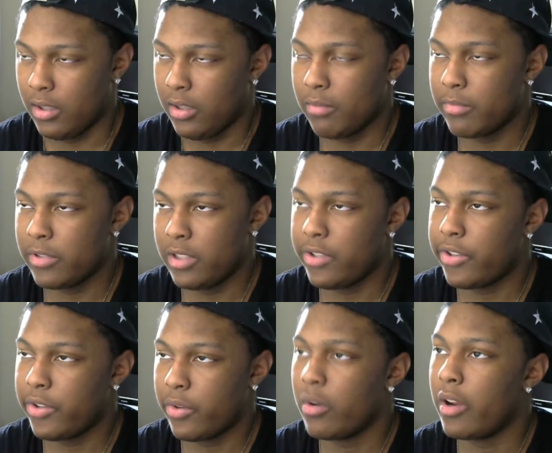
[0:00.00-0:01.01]
MC
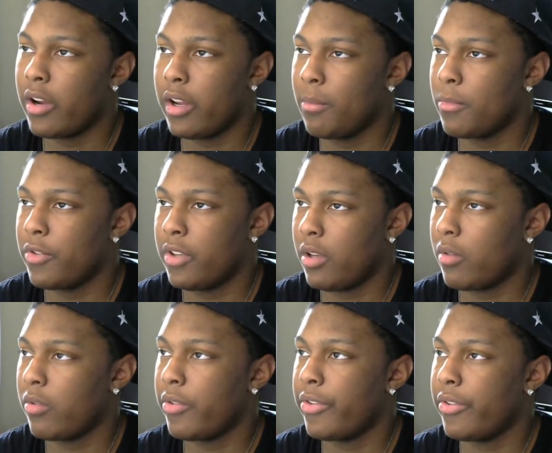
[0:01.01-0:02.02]
Square, MC
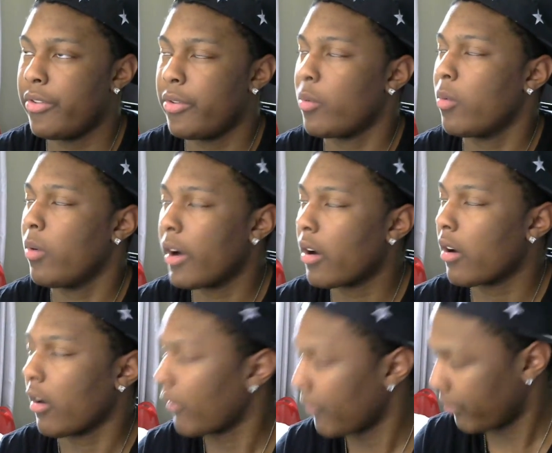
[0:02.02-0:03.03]
equals square.
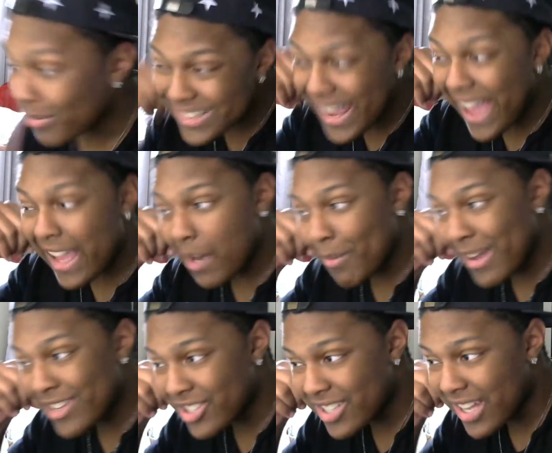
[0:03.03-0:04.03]
Tag
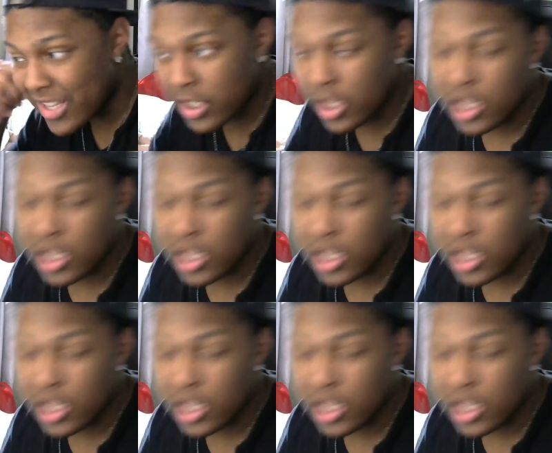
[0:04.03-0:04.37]
animation says